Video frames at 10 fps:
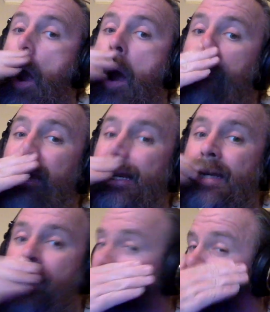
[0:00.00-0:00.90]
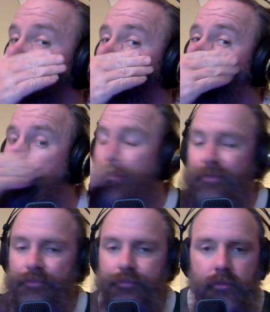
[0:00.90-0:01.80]
I'm getting down there though.
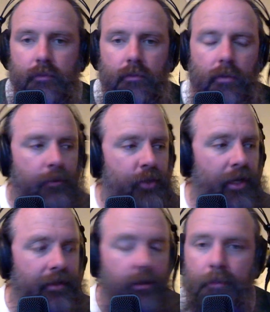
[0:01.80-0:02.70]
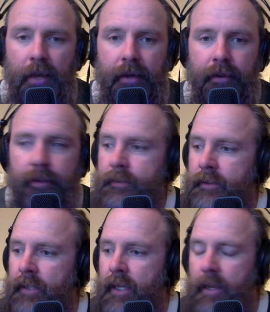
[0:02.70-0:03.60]
I'm trying to look better.
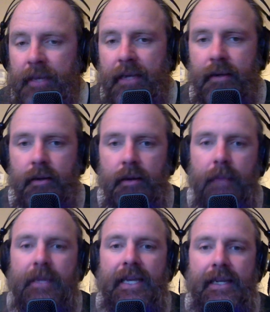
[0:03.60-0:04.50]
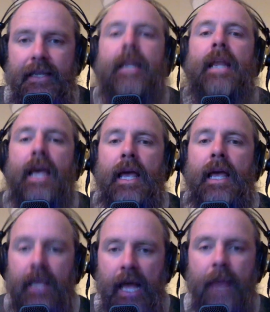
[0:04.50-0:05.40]
I'm getting
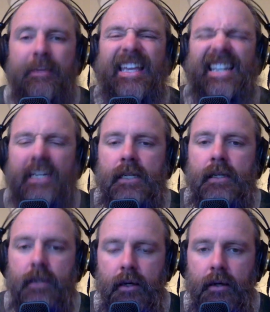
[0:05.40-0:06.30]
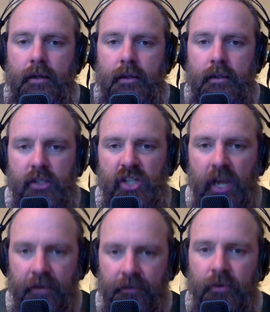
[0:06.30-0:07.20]
in
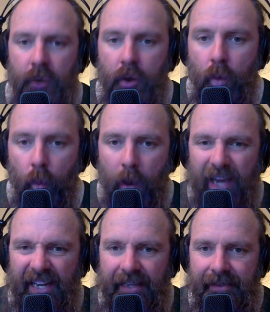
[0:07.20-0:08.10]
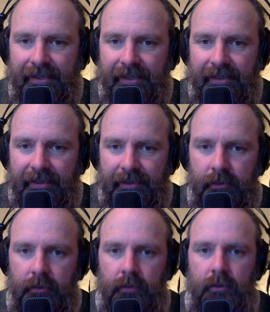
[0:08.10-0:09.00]
shape for wedding season.
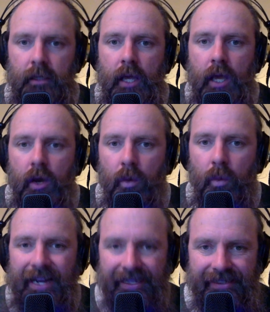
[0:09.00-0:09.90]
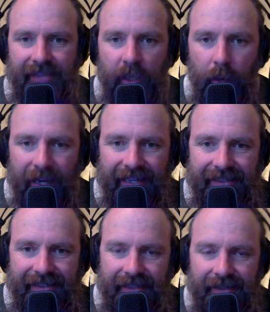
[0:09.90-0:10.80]
And when I say wedding
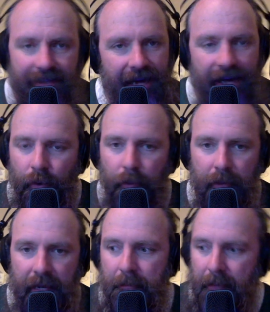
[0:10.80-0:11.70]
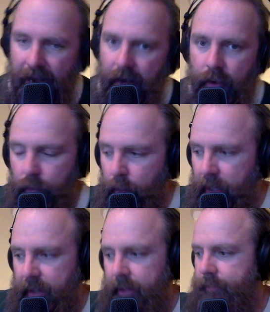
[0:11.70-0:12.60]
season, I don't mean my own
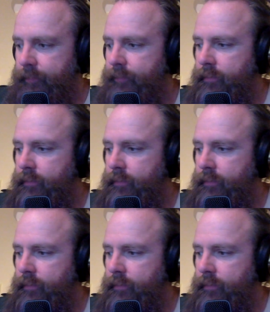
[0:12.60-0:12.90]
wedding.